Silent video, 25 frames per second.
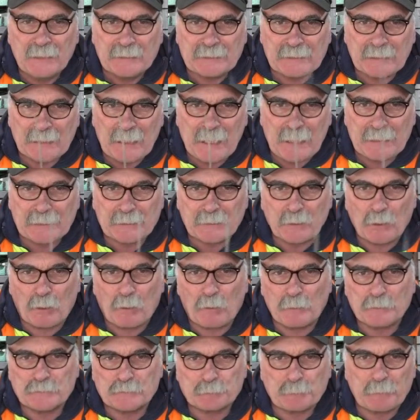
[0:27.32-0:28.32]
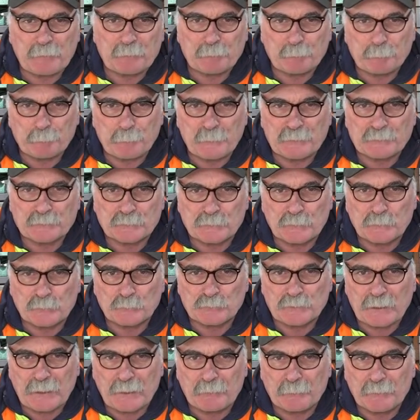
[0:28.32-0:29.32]
G'day guys, Pete from Pete's
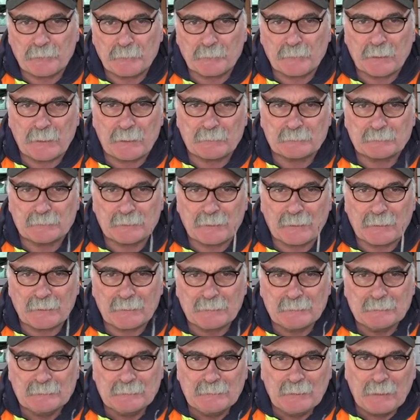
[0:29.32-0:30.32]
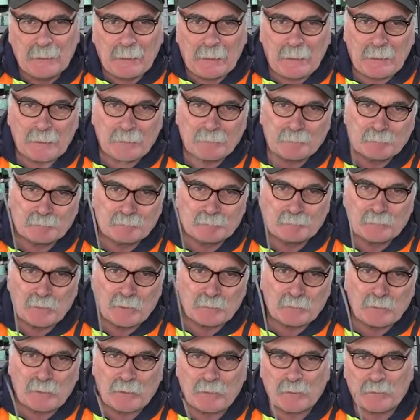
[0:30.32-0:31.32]
Tools, how are you going today? Hey,
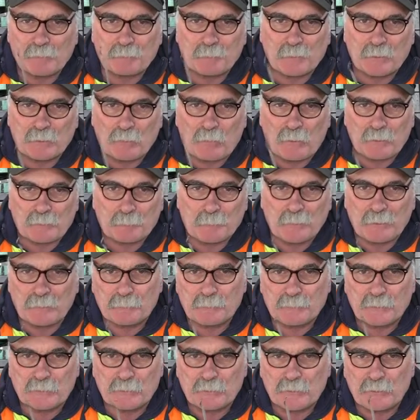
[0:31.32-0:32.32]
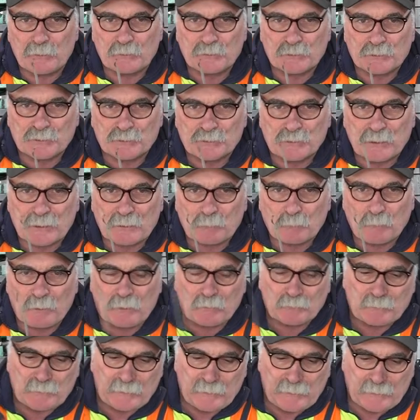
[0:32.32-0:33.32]
I don't know if you're like me, when you learn to stick
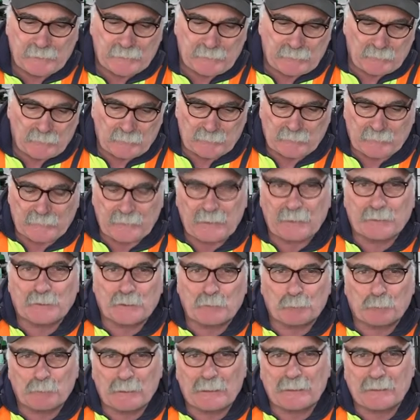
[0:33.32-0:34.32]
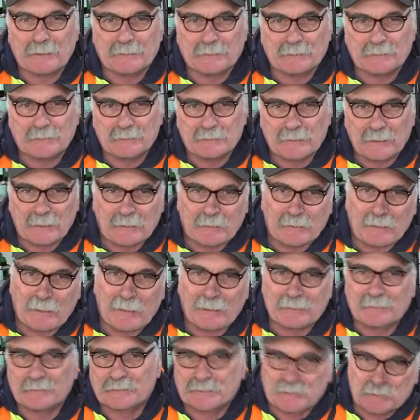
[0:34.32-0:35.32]
weld that you couldn't get your bloody stick
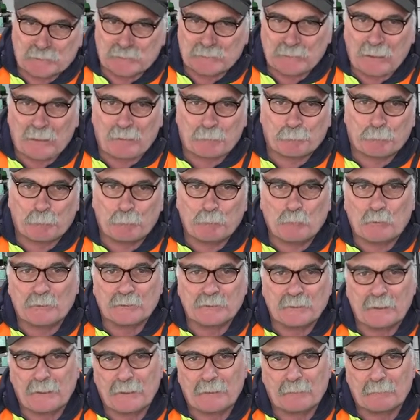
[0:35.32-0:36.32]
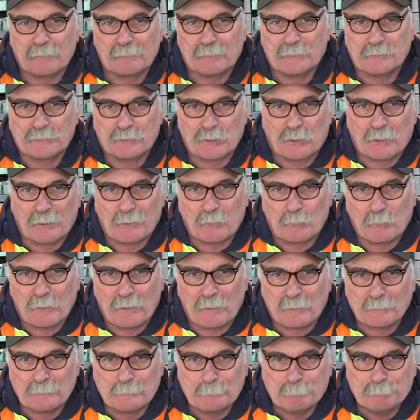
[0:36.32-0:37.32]
unstuck from what the hell you're trying to
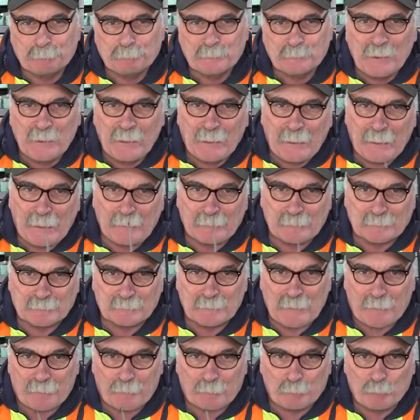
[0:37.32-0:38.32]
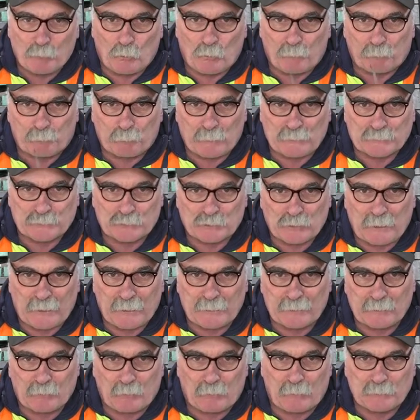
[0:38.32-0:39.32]
weld. And there's nothing more
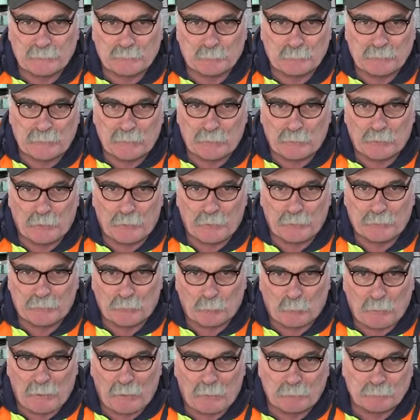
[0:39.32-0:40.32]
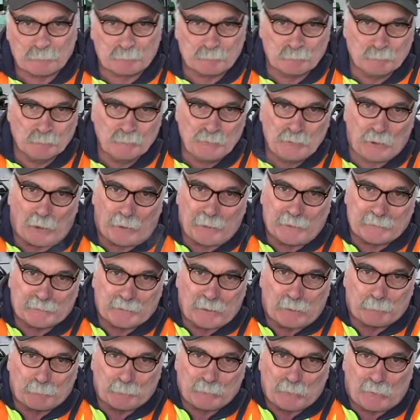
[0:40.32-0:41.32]
frustrating, guys, when you're learning to weld. Got
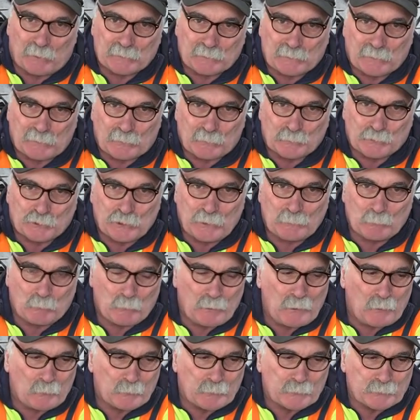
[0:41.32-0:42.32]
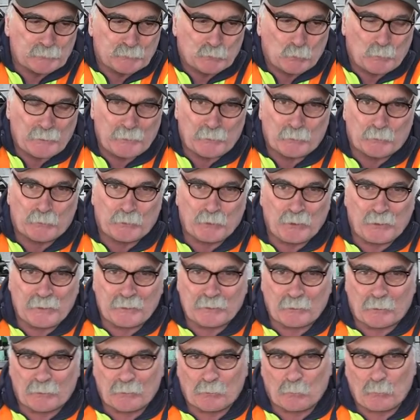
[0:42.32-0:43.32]
yourself a nice little cheap welder, a $20 or
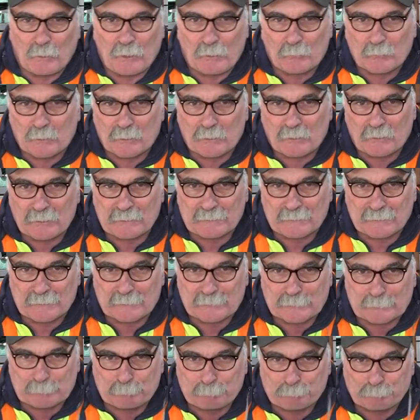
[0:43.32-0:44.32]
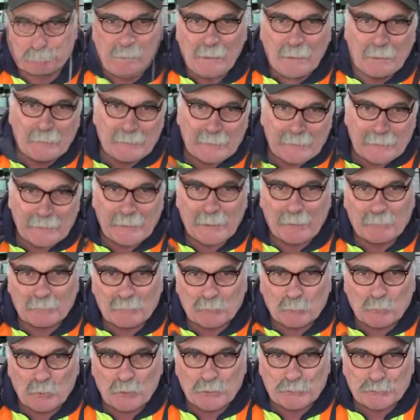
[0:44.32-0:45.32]
$30 welder like this. And then you go
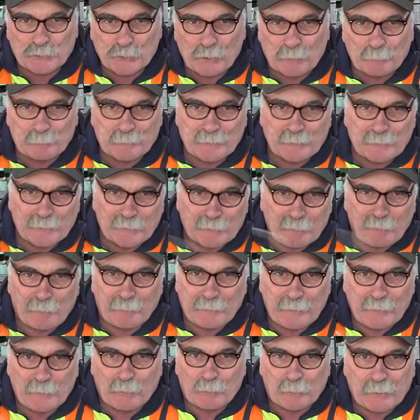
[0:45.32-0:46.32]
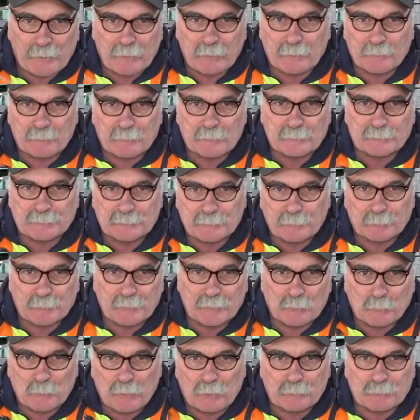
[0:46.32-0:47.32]
in the workshop and you think, oh yeah, I'll get into this and I'm
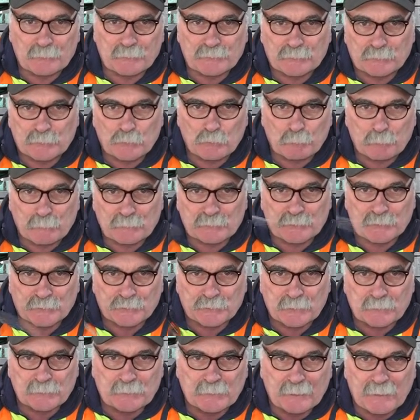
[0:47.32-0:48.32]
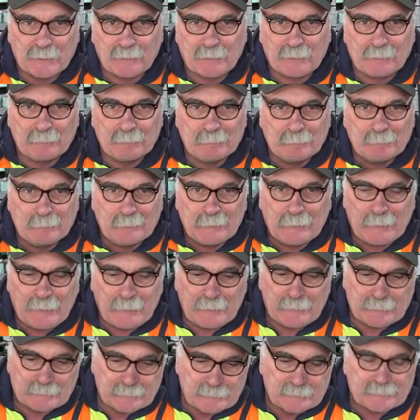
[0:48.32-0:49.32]
going to weld this two bits of shit together.
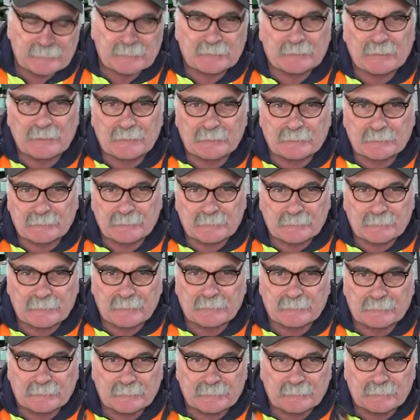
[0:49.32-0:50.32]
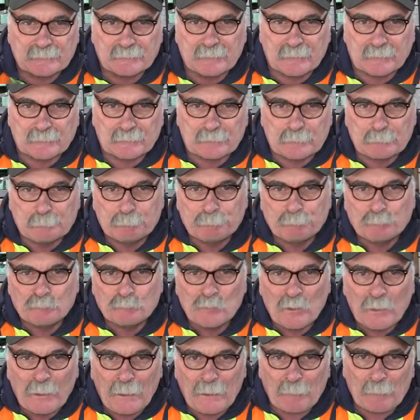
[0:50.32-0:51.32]
And it just sticks and sticks and sticks.
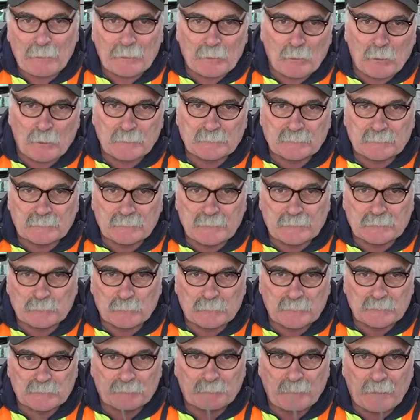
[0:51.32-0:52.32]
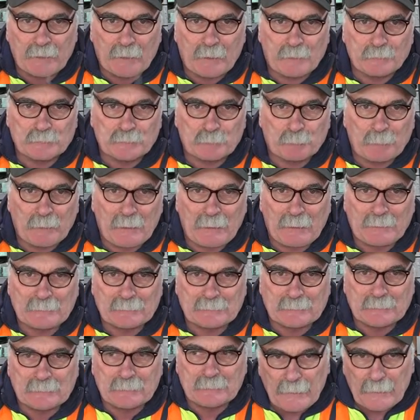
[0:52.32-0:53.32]
Anyway guys, that's what this video is
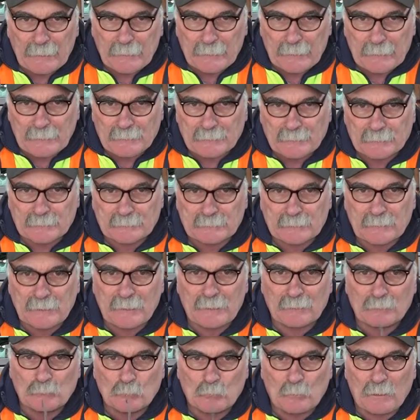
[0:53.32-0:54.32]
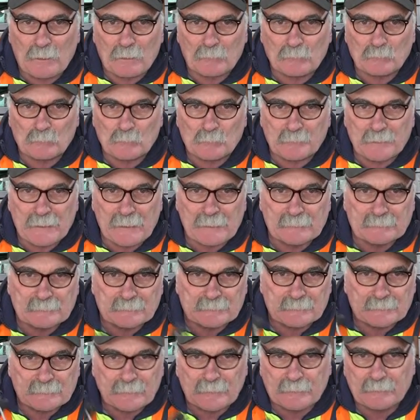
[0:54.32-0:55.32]
about. How to get you starting welding without
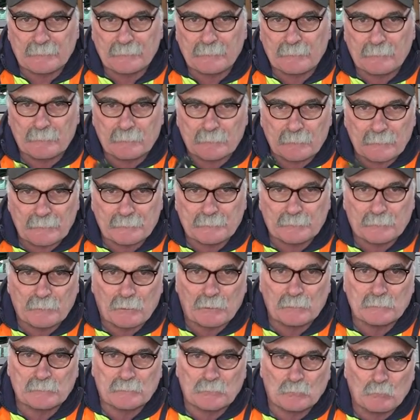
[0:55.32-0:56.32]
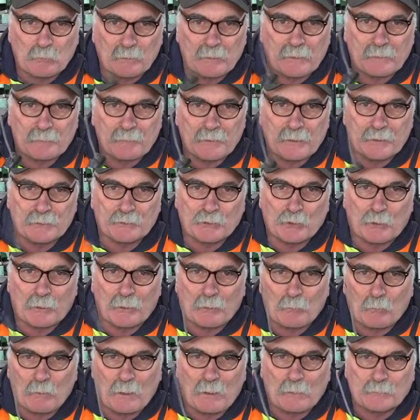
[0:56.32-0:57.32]
sticking your electrode to whatever you're
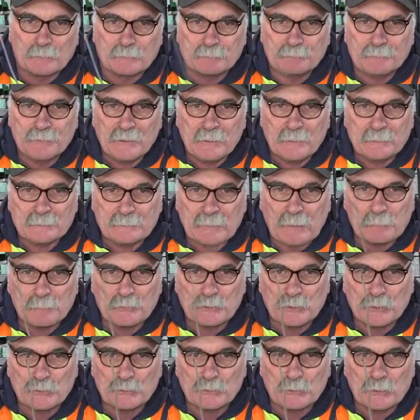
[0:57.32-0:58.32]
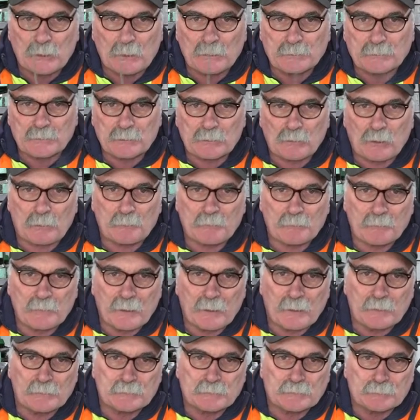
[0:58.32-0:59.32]
trying to weld. Same as usual guys, if you like my
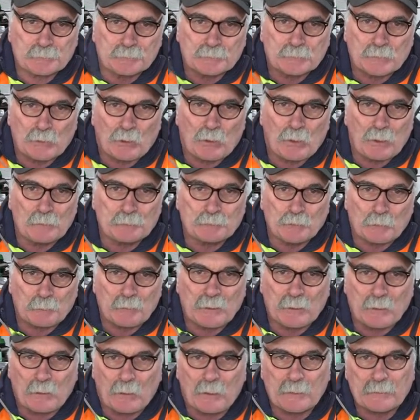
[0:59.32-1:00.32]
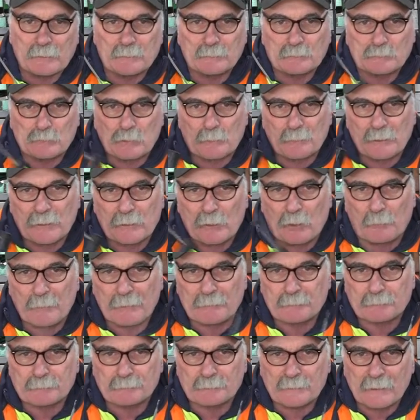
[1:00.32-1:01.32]
video, subscribe, drop me a like, drop me a
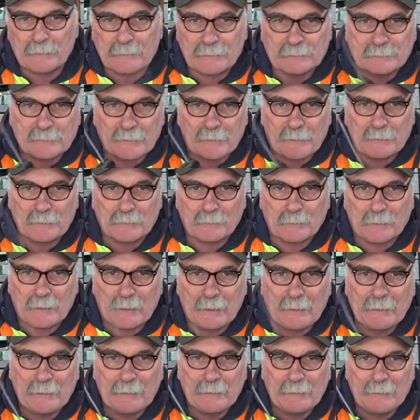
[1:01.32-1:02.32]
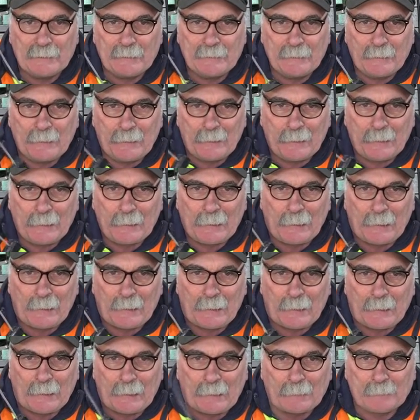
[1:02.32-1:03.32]
comment, and let's get into it, eh?
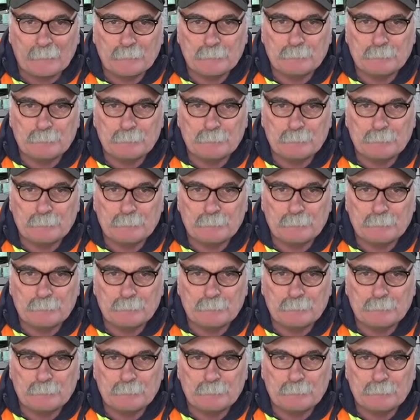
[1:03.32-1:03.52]
Yeehaw!